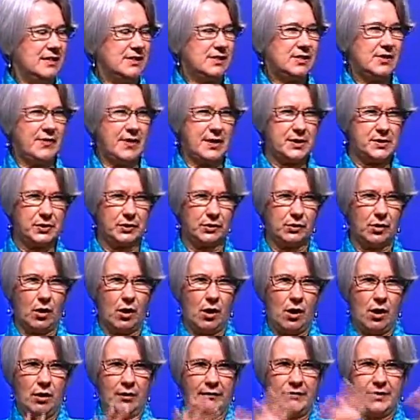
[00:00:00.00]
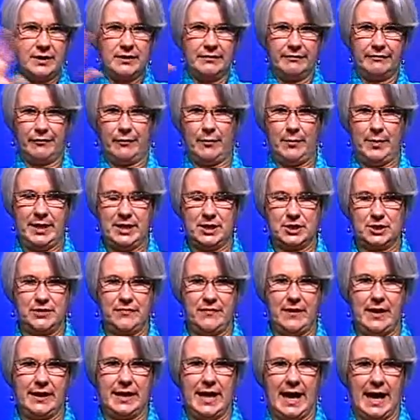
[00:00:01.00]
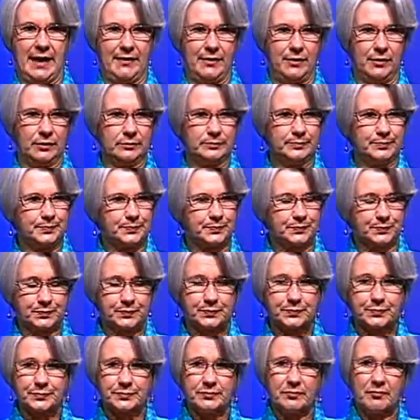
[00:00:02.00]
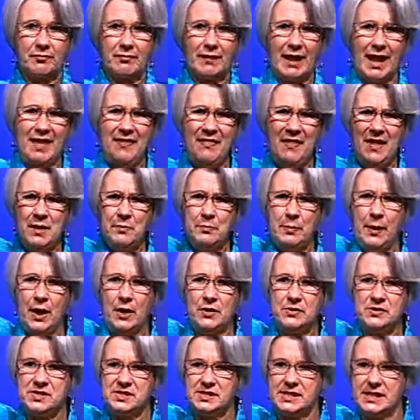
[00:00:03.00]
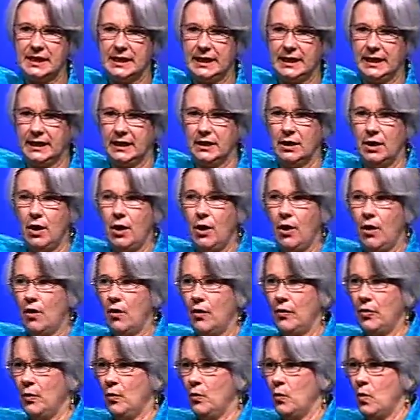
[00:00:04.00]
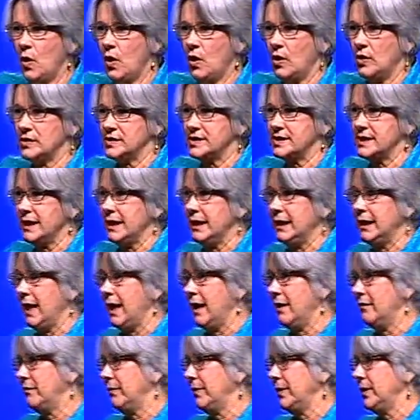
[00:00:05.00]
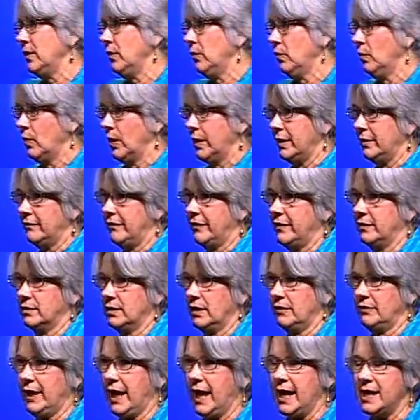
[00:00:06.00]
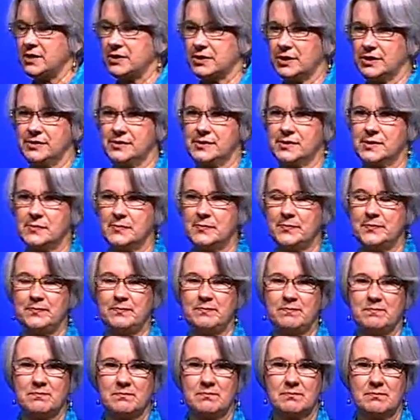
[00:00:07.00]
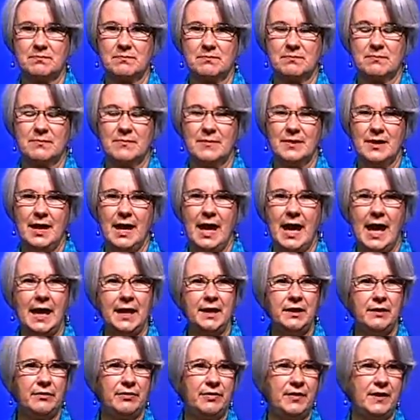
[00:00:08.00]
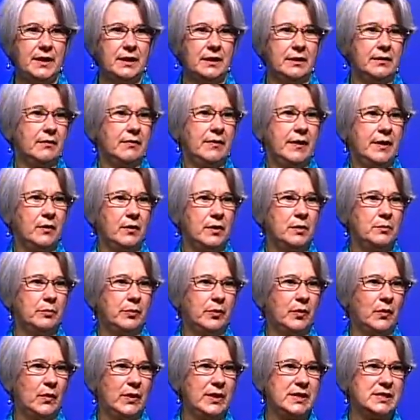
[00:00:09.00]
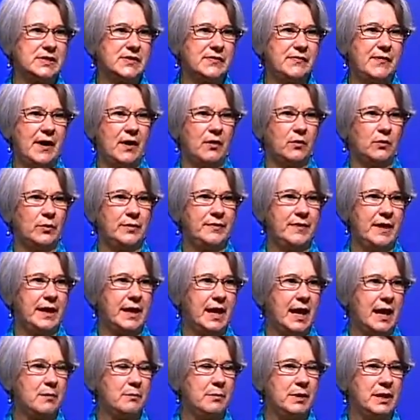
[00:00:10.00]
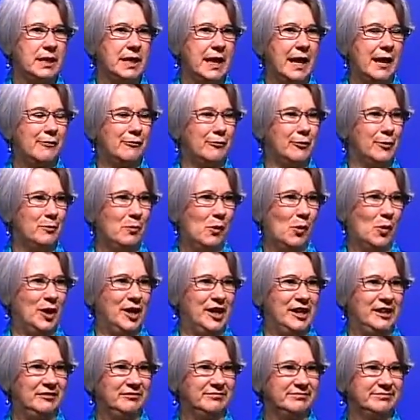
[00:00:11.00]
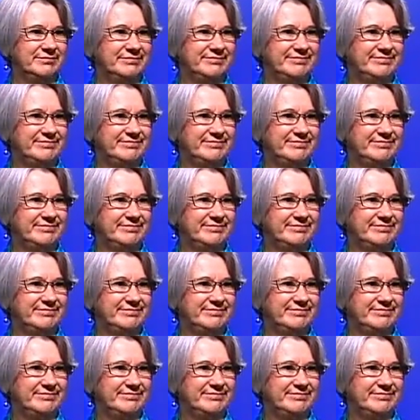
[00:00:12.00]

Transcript: So they took all the information they gathered and they posted it on the walls in every one of their locations. How do you think their employees felt when they came in every morning